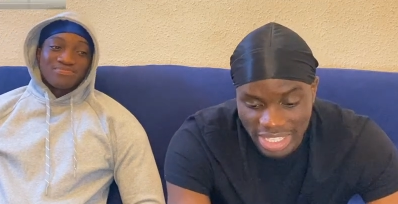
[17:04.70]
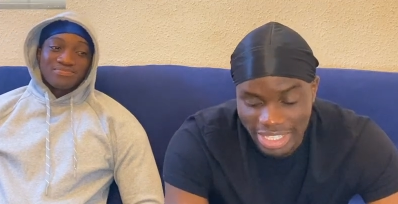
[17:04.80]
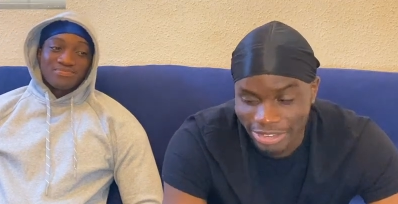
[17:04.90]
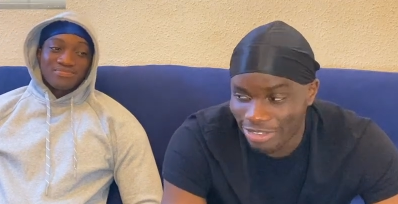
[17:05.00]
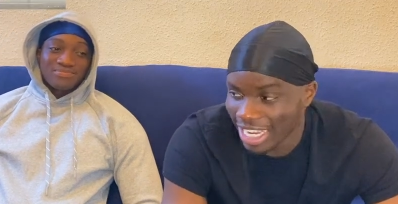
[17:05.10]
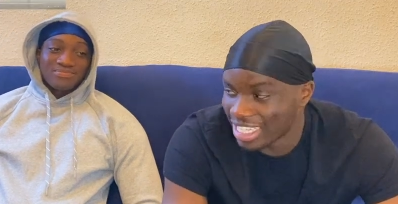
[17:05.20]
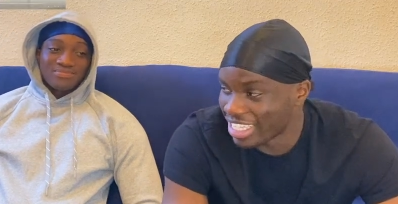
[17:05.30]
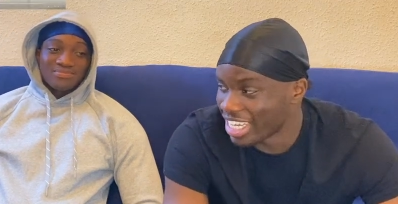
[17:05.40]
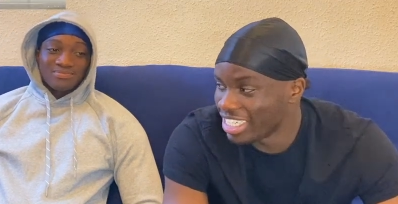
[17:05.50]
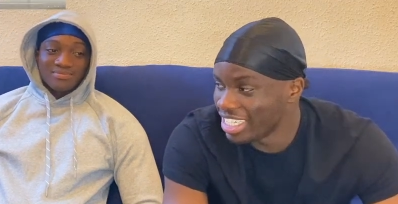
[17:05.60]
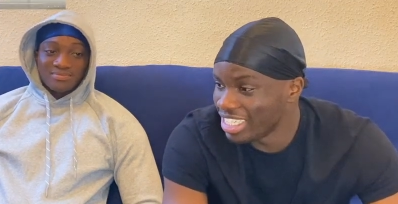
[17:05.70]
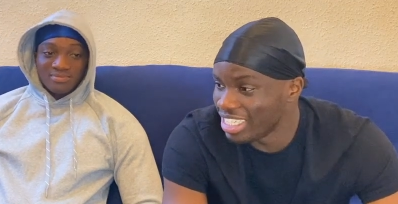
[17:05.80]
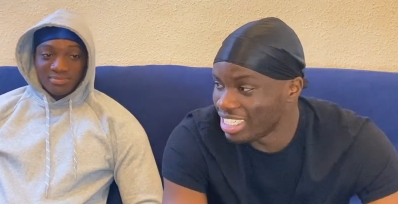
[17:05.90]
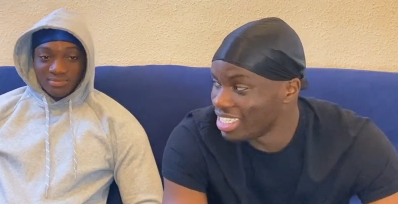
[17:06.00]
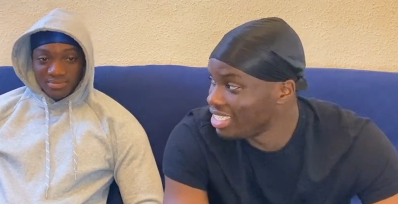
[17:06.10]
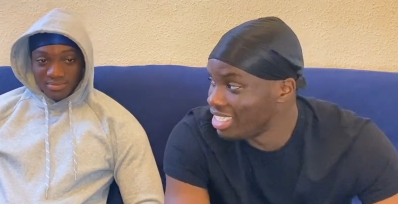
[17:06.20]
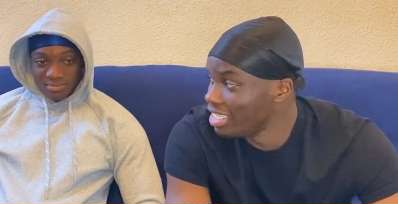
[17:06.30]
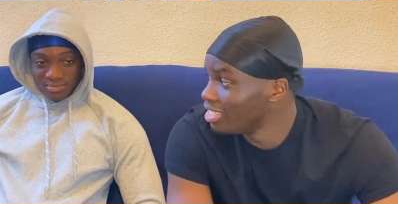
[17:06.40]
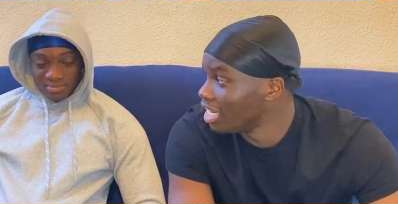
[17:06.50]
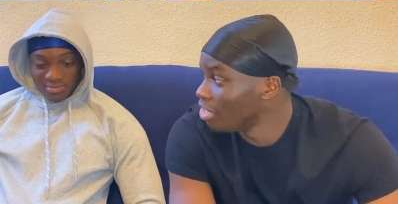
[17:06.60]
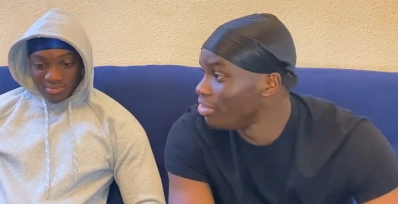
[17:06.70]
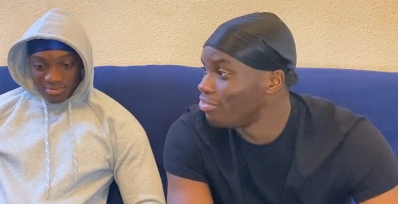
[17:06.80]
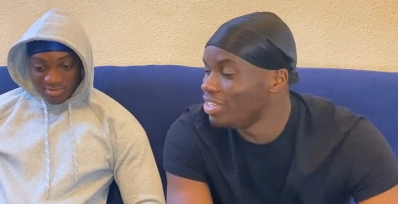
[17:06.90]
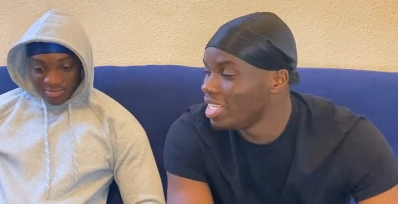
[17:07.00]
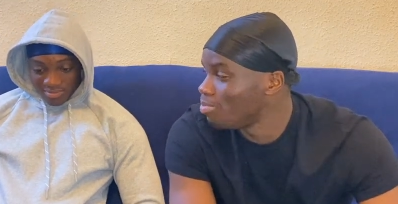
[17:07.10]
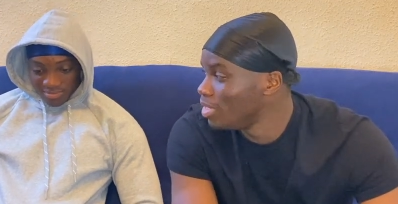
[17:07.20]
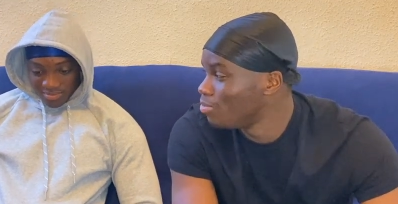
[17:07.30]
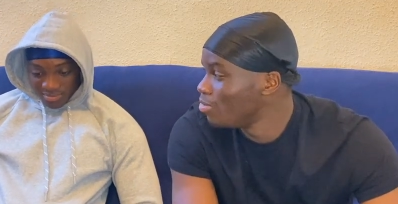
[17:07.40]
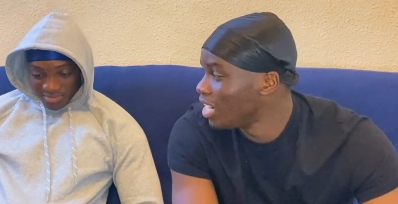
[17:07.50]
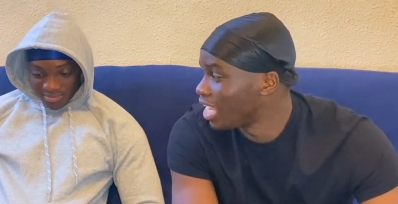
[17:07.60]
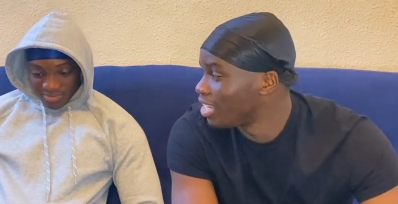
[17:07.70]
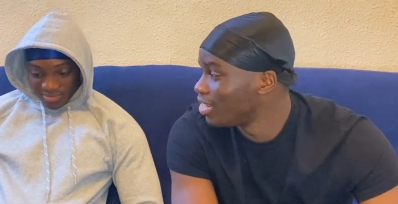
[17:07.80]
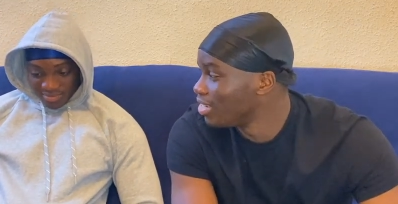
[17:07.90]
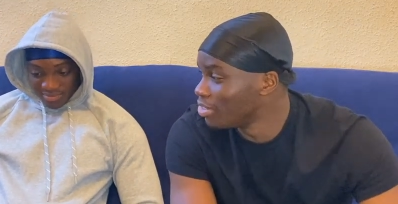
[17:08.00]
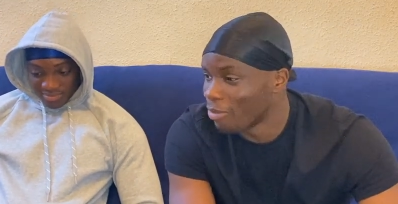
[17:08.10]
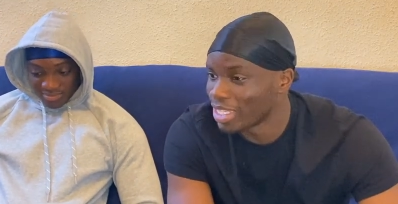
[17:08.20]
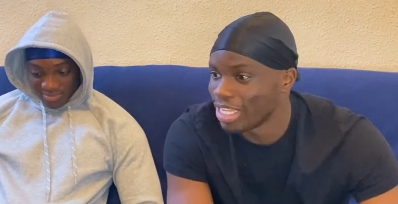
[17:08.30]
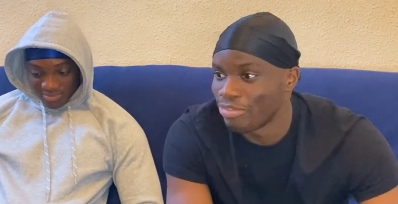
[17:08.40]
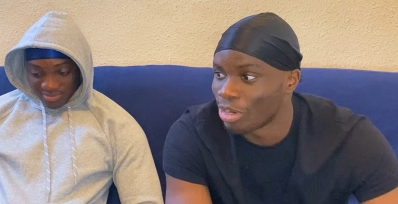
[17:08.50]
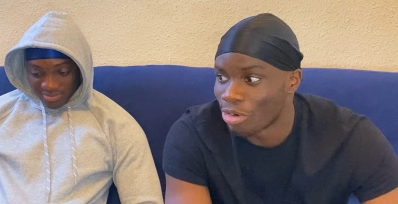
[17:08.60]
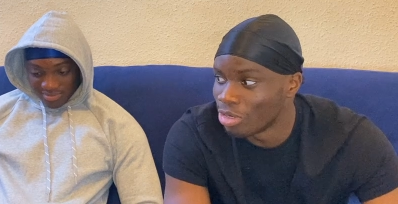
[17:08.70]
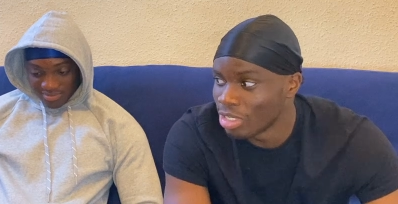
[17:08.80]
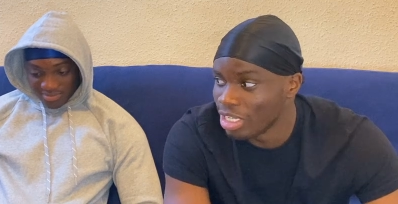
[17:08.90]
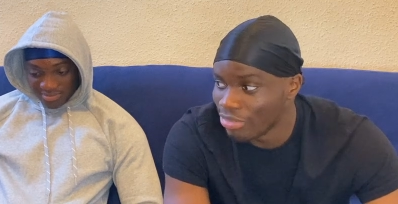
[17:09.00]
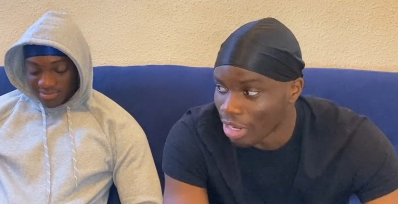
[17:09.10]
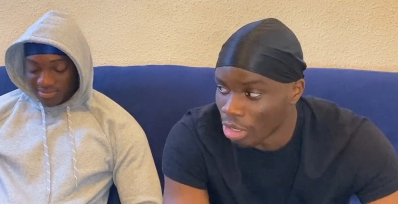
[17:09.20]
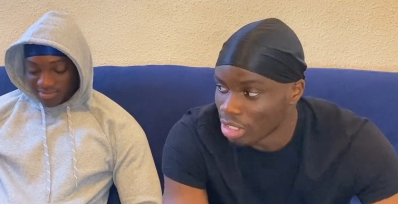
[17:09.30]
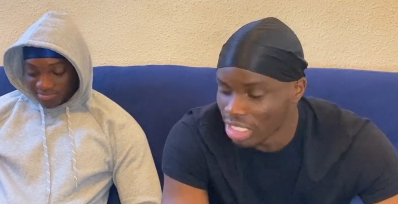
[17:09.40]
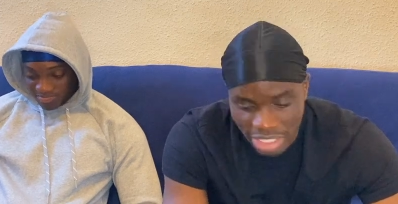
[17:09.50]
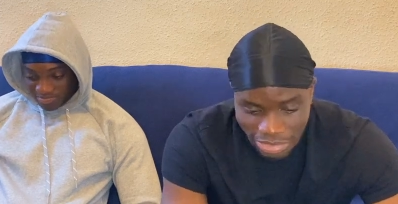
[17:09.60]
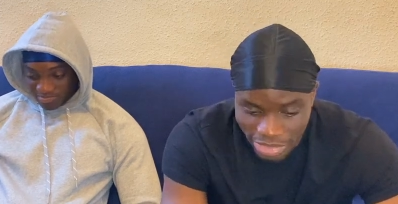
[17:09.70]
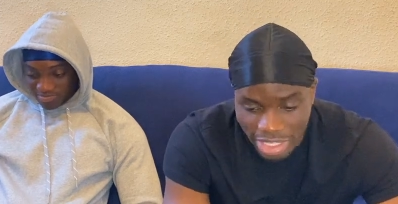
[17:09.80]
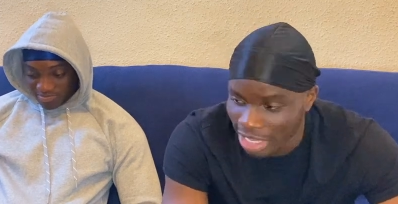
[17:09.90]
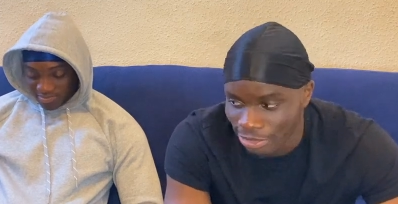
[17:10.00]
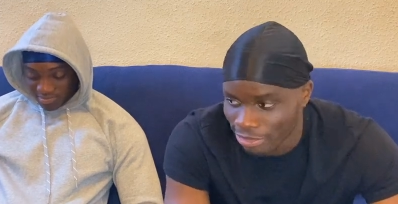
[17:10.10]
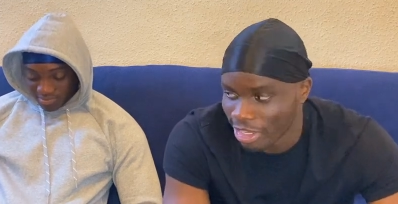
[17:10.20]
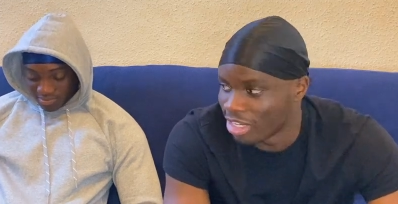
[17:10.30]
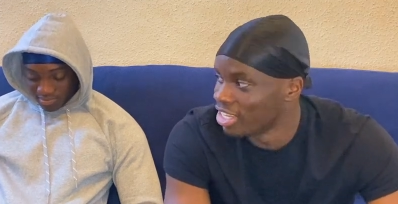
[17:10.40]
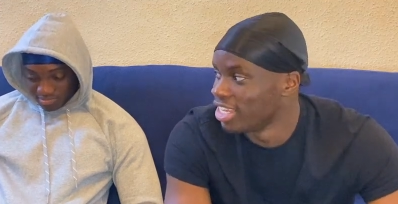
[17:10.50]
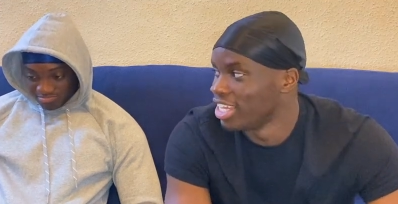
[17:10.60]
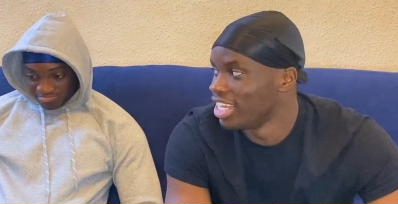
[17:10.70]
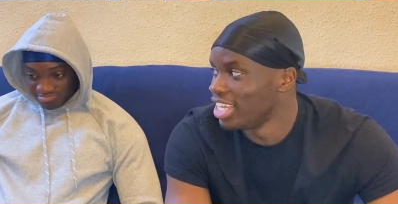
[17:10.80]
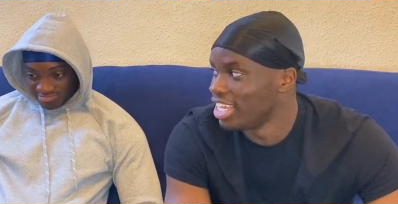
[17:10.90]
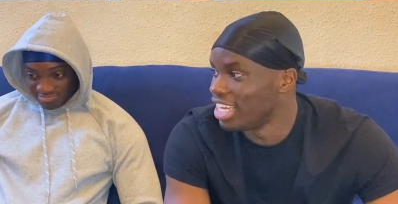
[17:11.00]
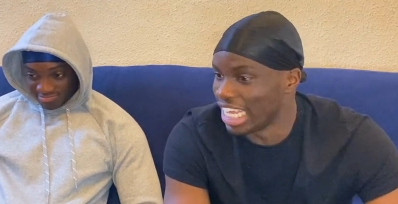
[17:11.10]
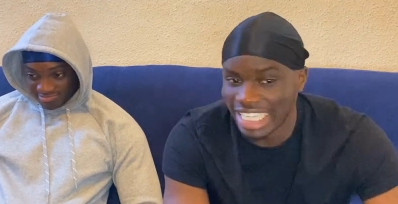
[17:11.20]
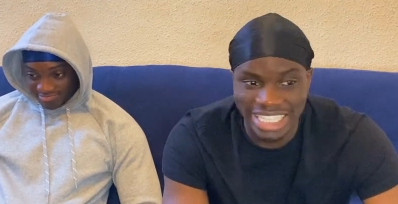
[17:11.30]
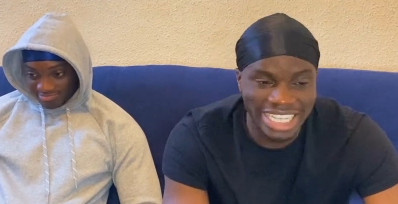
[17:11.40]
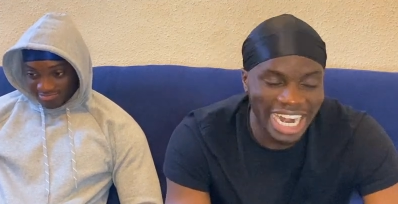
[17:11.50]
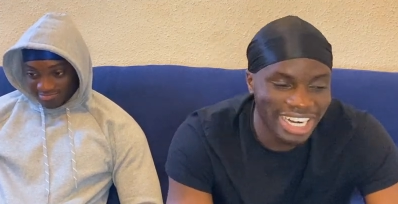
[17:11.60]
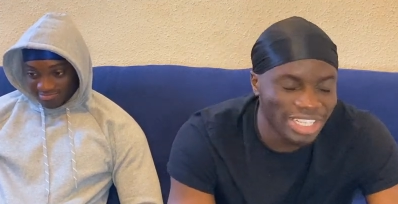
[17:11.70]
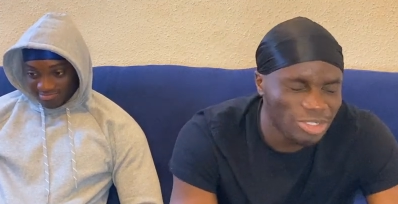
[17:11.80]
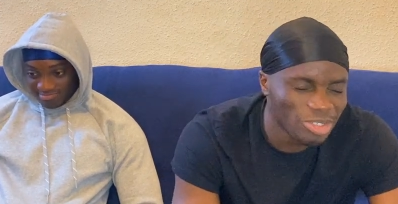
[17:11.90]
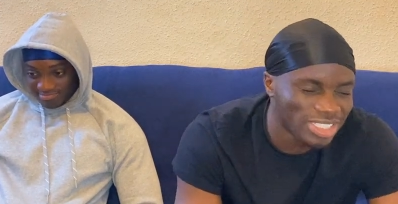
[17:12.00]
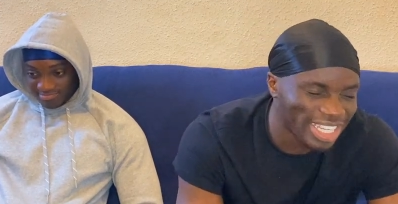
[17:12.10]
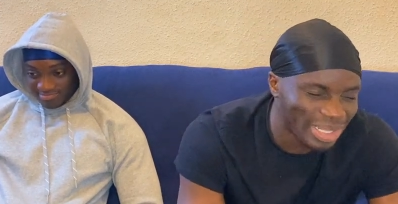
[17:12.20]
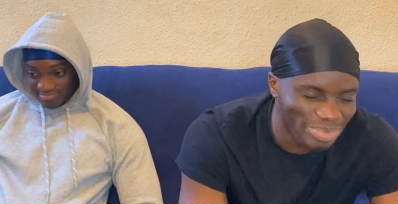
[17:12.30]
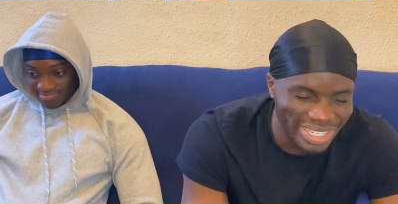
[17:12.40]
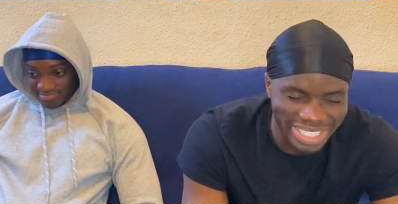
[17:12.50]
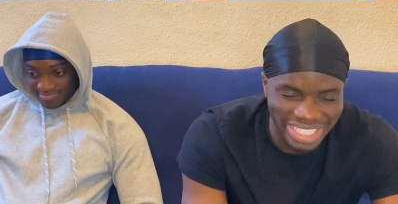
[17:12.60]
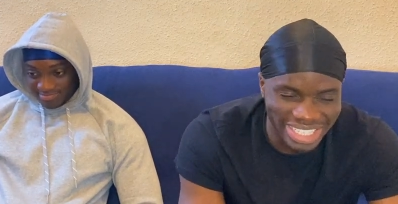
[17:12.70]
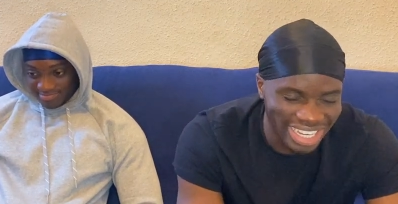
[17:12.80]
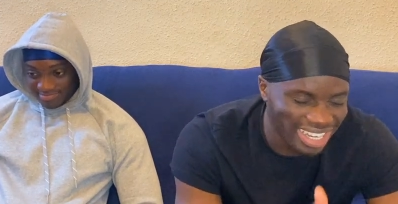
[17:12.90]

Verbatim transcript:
Speaker 1: the fact that Sanji he now he feeds people like no matter if you're hungry, if you're hungry, you're getting fed. Like he's carrying those experiences that